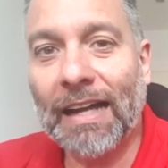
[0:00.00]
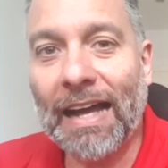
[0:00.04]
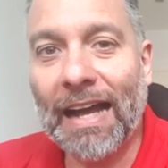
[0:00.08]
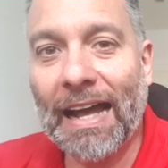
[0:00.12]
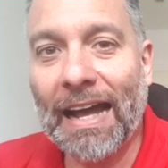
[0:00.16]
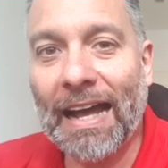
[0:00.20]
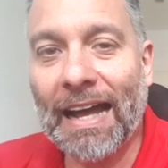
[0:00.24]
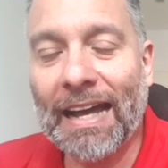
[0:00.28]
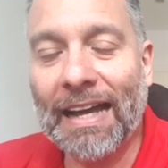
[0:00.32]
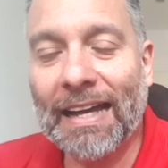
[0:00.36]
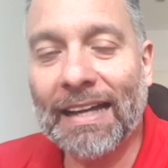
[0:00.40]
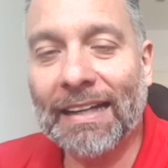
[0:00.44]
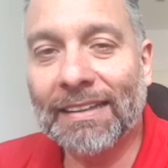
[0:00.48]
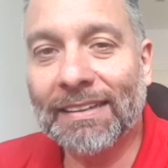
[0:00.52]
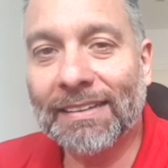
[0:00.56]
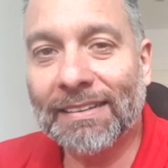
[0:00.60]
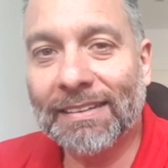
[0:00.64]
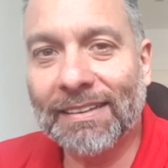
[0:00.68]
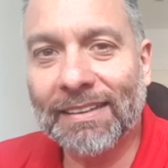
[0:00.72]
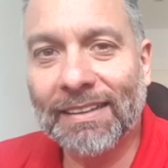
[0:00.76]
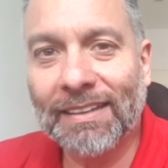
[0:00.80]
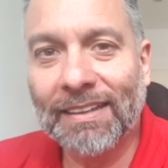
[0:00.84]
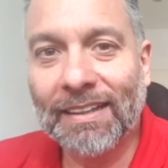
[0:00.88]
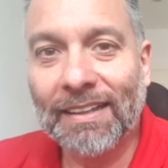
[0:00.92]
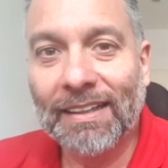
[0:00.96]
And
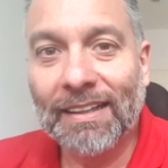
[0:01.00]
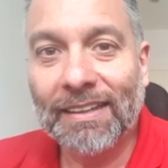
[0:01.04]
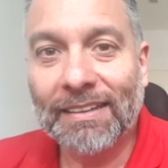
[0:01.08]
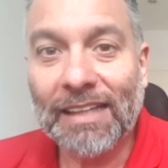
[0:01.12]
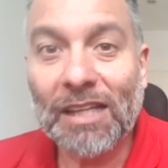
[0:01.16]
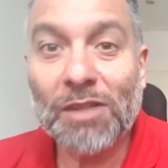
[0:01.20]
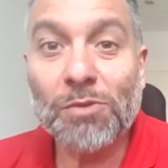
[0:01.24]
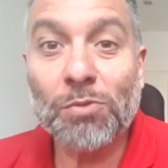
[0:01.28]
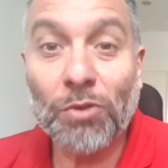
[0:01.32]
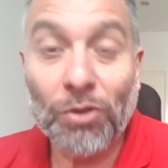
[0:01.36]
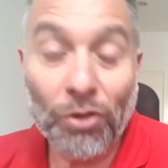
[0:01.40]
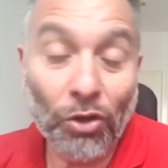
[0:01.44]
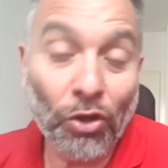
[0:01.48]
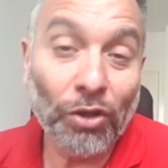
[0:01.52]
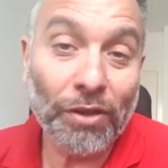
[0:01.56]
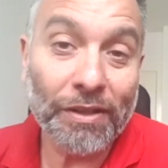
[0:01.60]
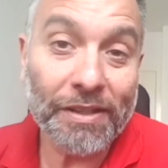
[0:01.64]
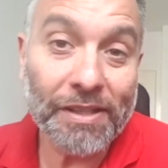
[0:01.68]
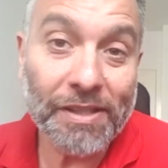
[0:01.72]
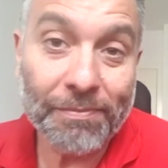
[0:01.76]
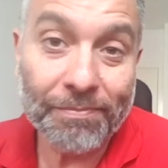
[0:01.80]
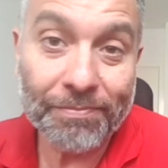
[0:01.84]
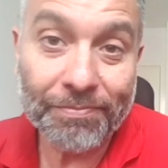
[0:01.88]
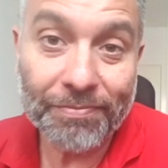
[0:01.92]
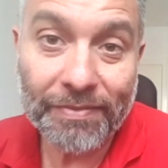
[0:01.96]
that's where
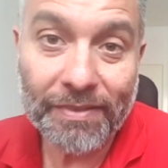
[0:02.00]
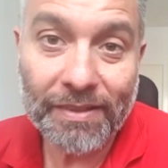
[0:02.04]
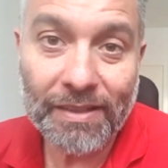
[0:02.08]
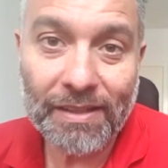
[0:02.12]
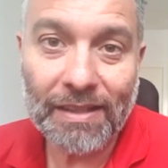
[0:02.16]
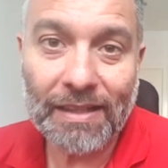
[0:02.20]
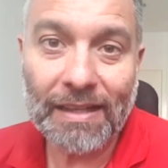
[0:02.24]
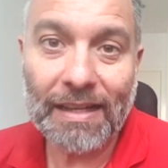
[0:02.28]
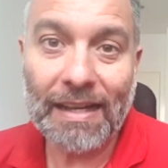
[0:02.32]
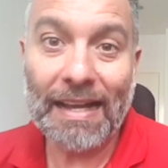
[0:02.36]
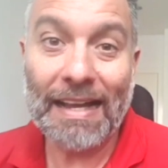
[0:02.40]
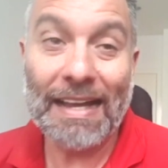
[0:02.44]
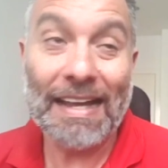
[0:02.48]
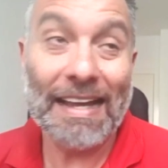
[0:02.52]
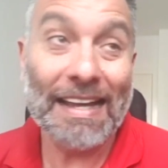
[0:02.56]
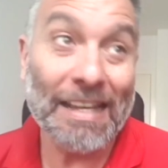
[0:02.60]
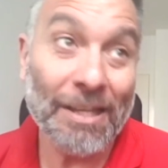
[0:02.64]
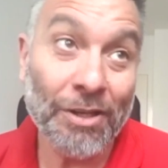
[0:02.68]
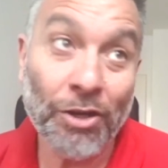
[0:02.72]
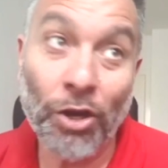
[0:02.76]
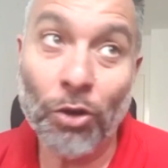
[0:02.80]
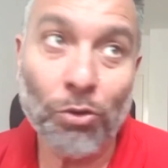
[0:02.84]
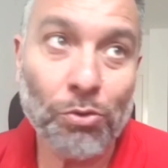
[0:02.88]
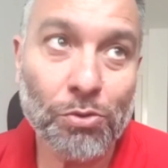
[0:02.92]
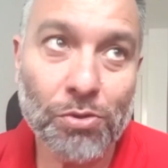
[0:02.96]
Ole Gunnar
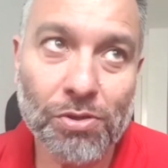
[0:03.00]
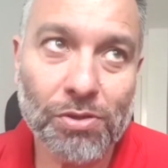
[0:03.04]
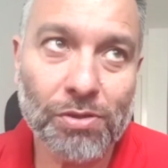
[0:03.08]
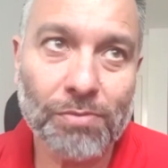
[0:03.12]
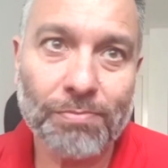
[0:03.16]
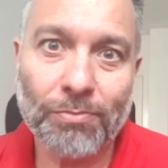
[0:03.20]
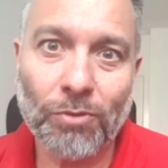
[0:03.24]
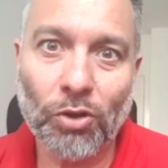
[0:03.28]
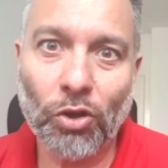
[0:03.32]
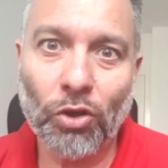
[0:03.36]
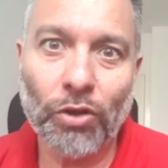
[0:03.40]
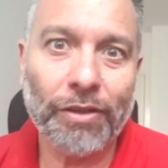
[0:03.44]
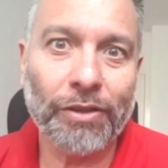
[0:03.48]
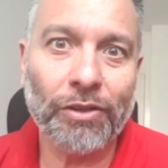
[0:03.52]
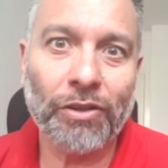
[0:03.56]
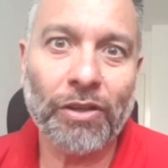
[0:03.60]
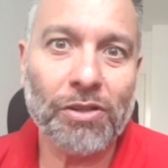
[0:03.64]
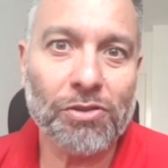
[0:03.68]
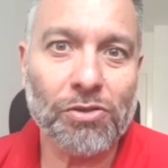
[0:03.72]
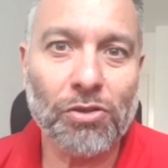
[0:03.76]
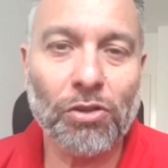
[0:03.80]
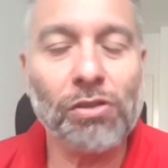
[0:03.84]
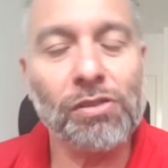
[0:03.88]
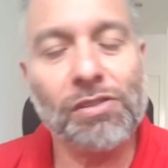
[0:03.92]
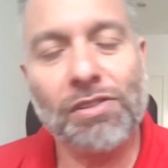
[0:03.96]

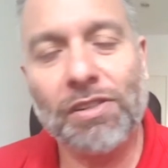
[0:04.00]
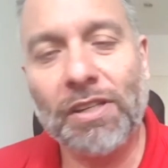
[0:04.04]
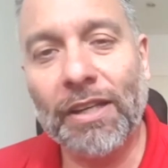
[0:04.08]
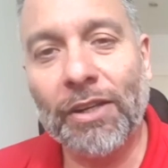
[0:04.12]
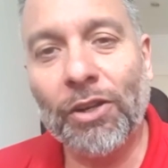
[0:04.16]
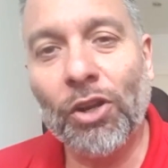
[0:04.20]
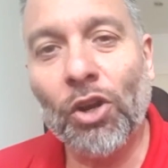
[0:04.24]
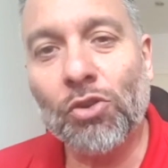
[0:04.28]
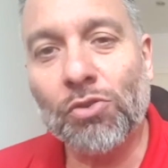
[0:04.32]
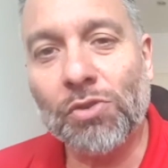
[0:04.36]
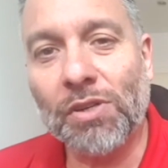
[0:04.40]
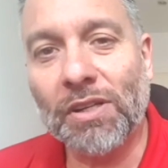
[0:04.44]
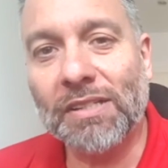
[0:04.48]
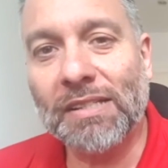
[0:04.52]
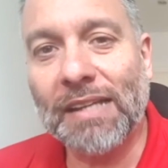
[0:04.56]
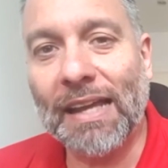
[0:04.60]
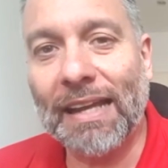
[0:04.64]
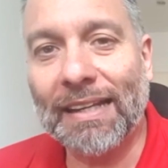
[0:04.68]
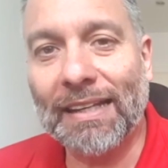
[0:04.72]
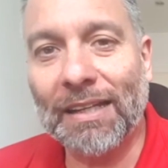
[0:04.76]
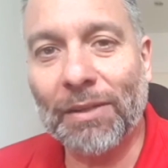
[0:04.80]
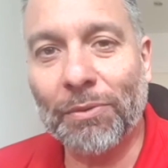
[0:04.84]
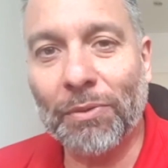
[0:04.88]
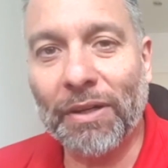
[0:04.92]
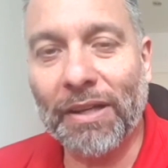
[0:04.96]
Solskjaer knows
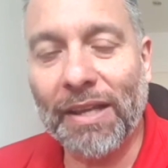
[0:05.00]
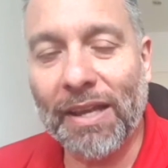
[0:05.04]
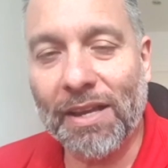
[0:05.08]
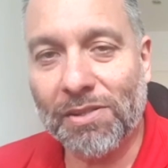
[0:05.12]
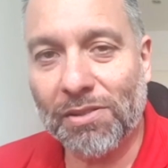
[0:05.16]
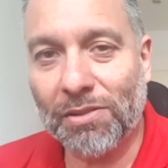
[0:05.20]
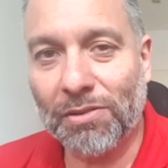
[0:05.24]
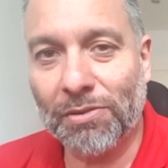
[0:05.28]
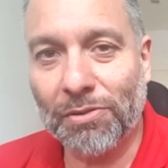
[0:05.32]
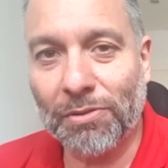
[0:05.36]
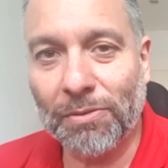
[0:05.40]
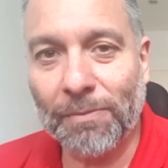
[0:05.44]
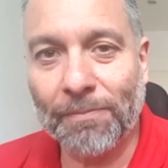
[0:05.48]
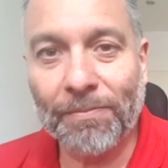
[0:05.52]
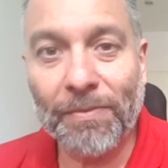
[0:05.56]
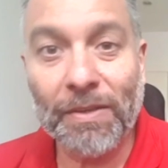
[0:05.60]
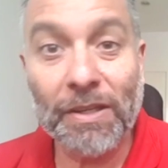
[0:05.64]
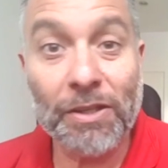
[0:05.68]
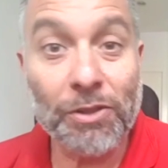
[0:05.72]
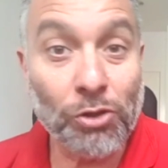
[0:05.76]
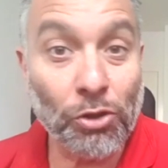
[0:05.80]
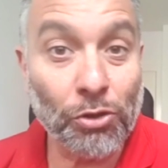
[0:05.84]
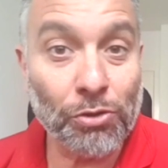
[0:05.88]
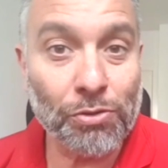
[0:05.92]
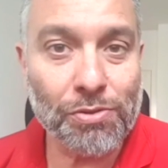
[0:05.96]
exactly what he has to do. He
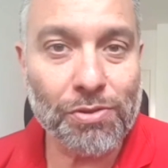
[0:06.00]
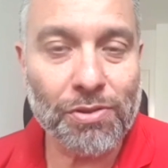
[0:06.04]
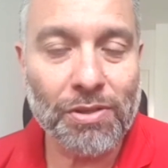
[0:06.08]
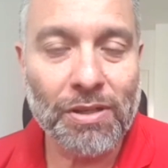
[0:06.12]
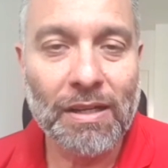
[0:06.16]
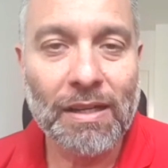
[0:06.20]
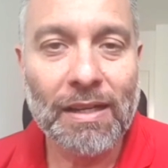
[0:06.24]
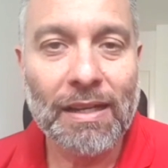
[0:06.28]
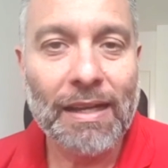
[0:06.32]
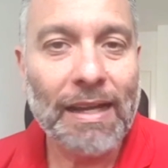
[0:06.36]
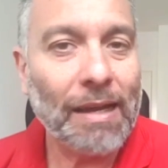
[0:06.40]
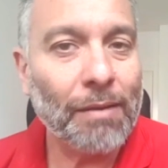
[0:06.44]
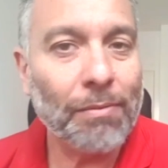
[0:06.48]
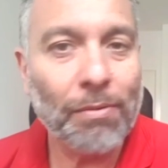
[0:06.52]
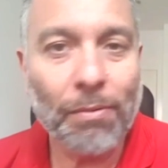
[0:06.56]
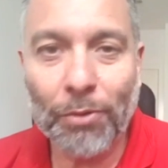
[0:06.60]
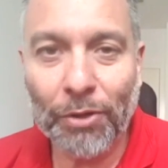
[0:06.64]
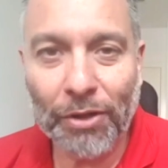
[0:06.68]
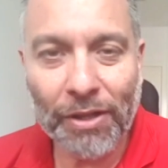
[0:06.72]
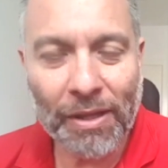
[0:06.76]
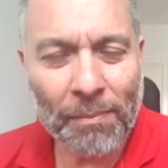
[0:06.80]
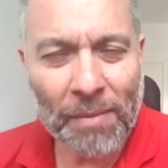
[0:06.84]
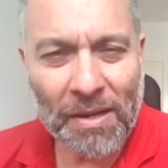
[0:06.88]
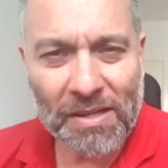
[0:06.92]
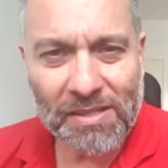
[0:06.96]
does.
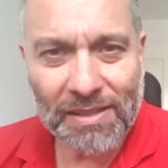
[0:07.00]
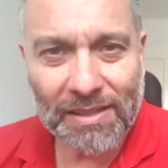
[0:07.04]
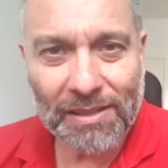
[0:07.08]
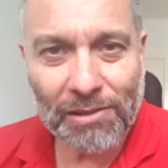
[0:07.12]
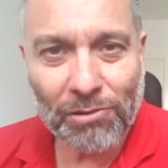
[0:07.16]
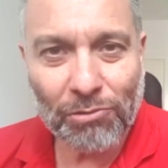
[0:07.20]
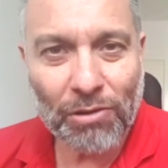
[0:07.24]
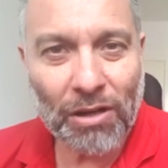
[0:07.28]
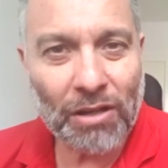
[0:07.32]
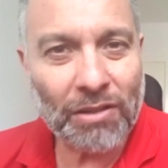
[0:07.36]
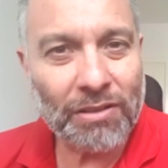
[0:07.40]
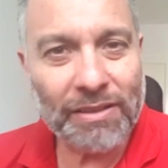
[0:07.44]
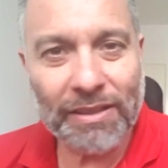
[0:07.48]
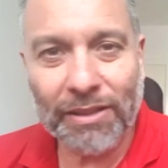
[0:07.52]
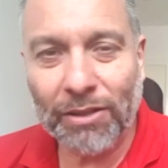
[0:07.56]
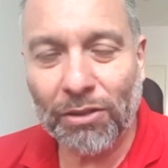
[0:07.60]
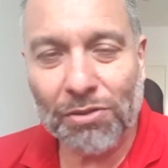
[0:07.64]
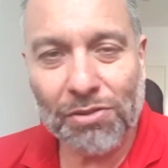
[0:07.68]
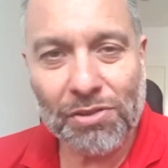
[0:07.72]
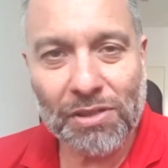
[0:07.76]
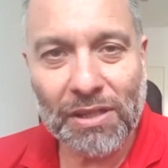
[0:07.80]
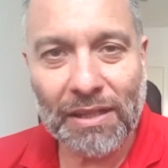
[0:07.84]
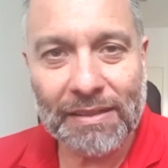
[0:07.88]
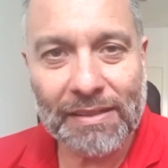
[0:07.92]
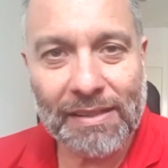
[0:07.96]
Everybody I'm asking around, they all
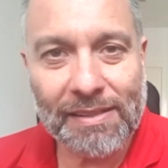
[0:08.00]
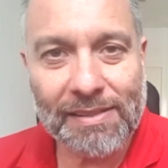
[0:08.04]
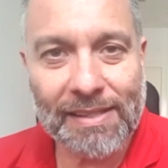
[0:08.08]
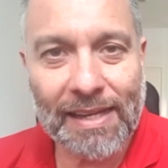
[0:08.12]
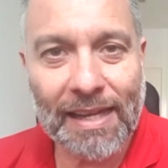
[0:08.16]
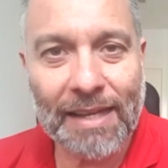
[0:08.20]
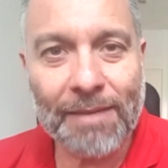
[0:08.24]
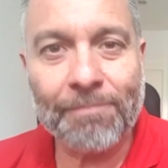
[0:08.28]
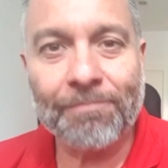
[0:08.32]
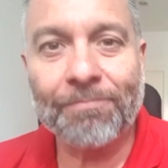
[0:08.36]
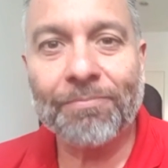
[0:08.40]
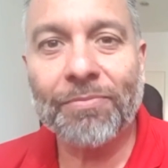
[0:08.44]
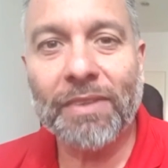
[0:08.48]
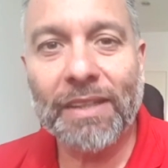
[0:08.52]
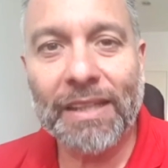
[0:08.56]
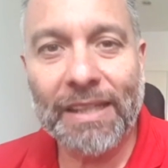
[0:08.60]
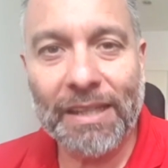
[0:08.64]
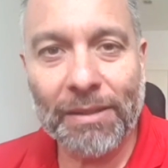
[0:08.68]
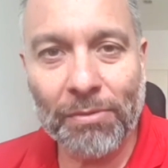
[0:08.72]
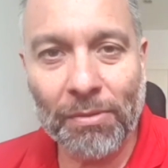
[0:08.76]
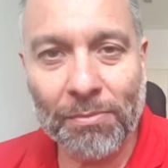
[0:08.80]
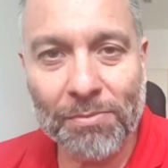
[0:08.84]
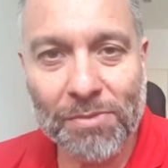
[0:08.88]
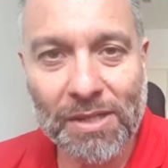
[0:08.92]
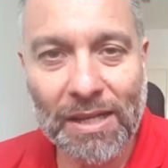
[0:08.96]
saying the same.
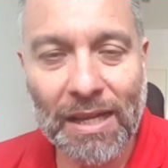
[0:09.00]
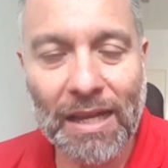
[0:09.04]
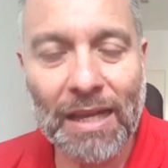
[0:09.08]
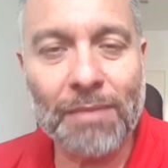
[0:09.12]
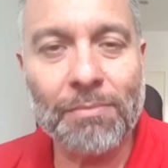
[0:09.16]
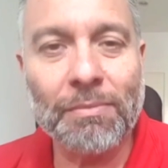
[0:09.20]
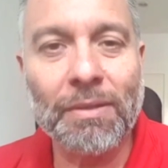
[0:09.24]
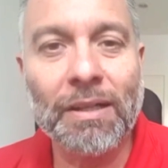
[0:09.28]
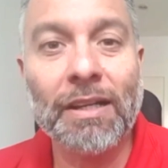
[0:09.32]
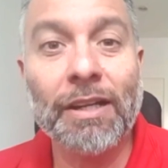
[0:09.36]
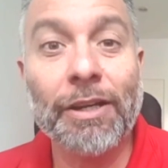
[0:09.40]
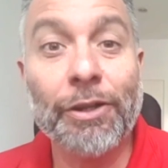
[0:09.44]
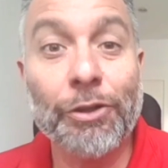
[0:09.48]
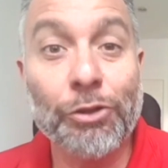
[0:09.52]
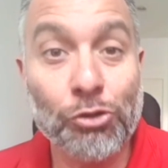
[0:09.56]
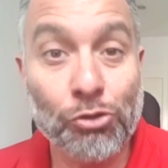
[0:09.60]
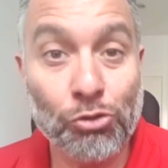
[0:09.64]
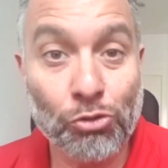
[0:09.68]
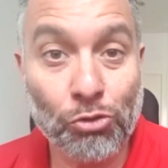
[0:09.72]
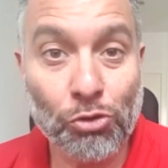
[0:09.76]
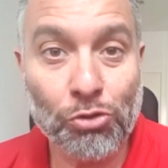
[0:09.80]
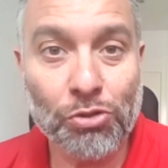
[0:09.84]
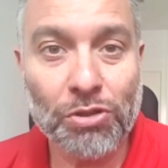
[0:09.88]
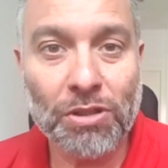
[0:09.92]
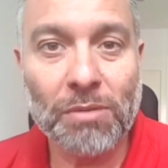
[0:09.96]
Give him time,
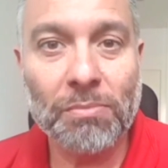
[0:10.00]
trust